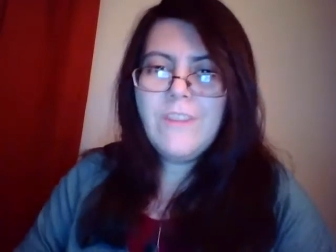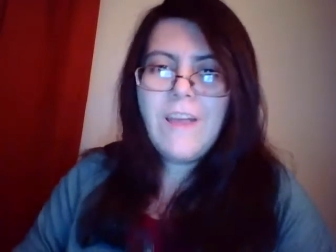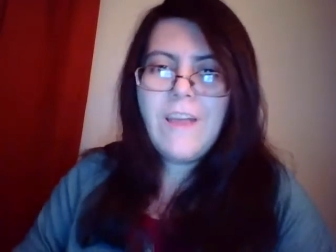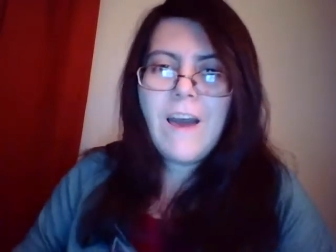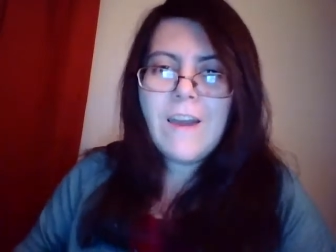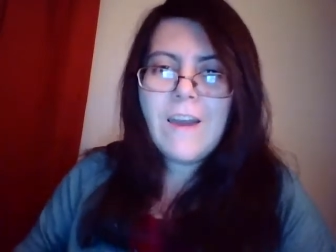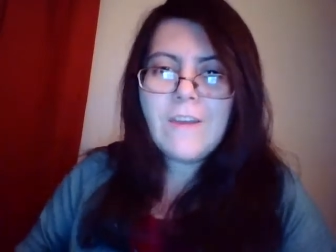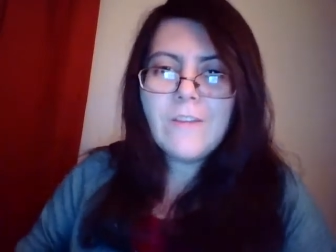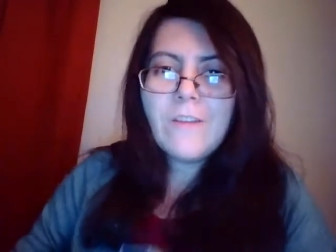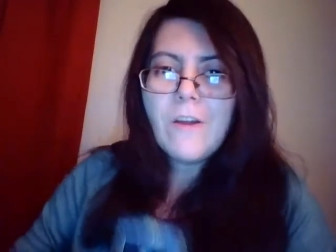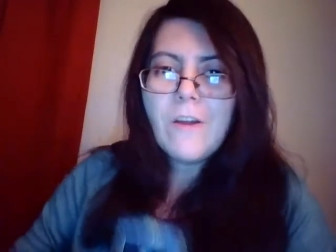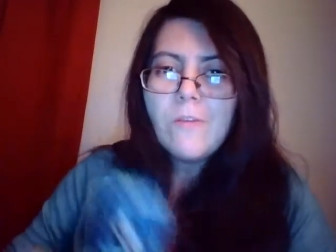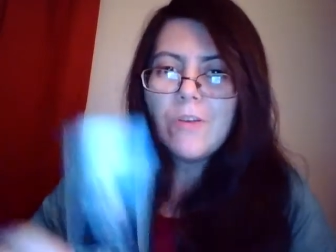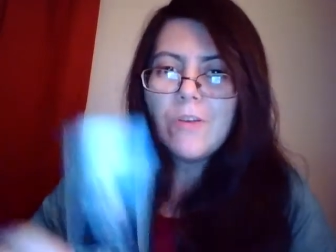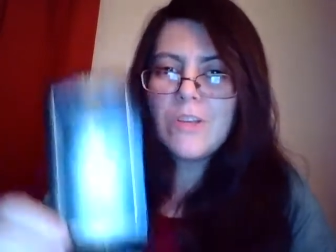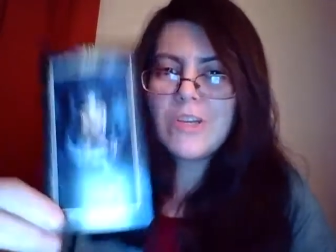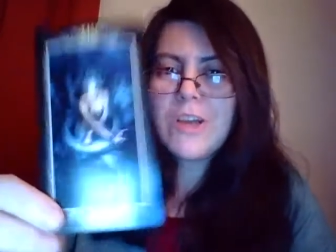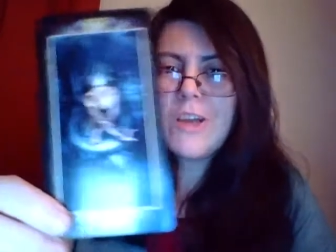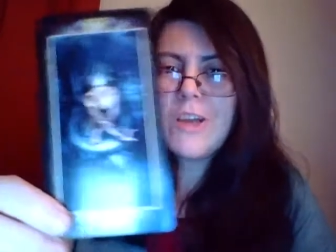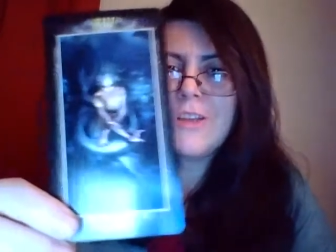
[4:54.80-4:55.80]
dietary
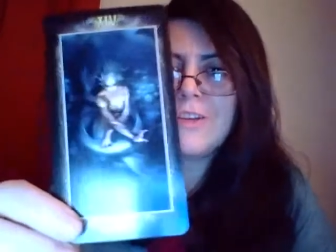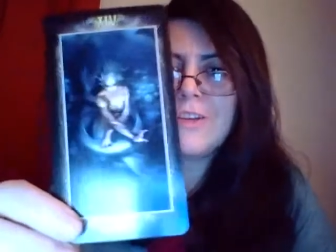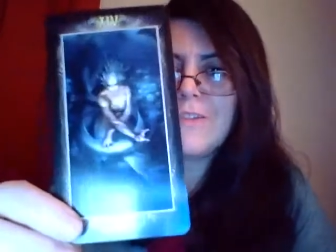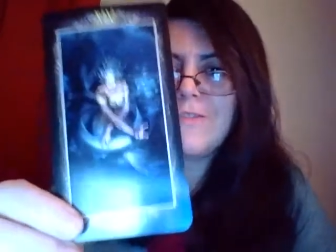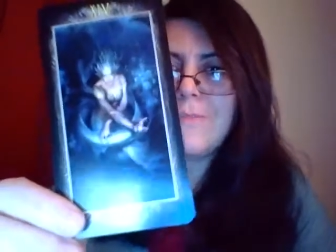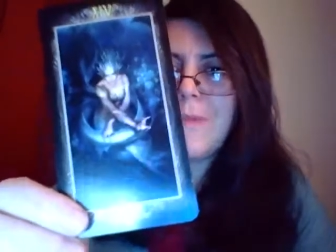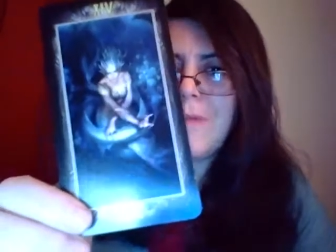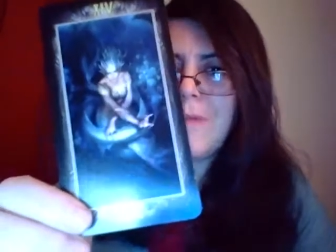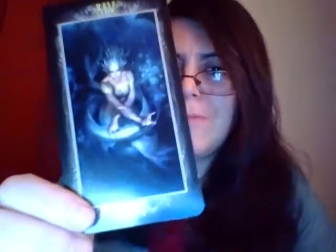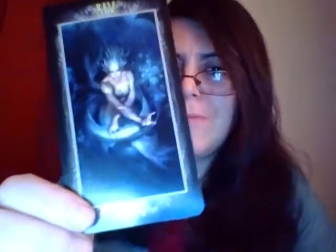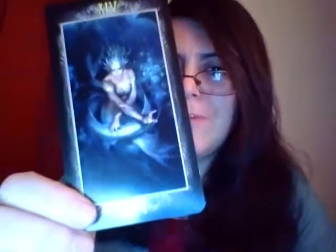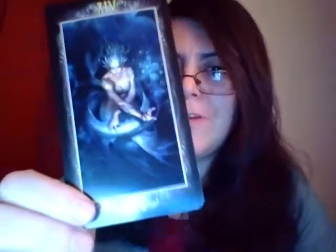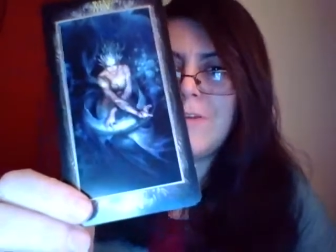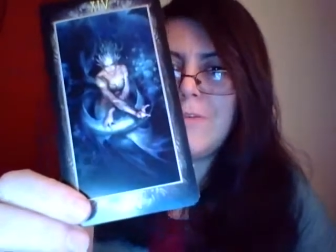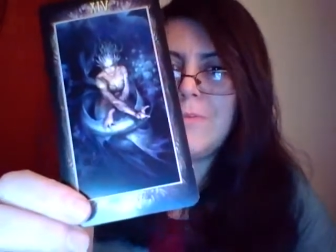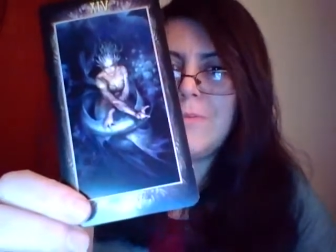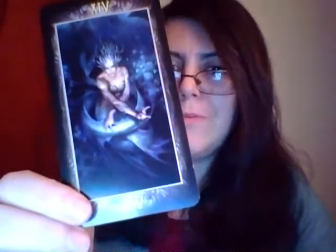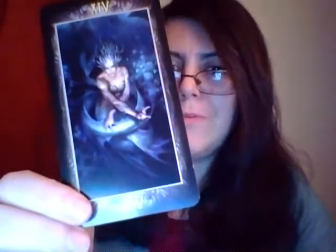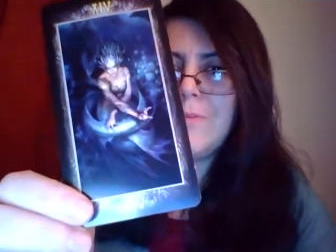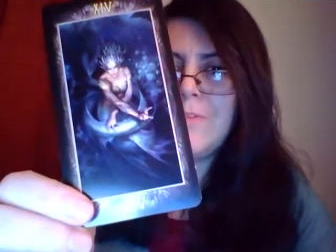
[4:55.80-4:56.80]
changes. Maybe
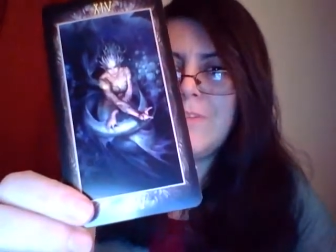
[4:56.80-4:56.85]
you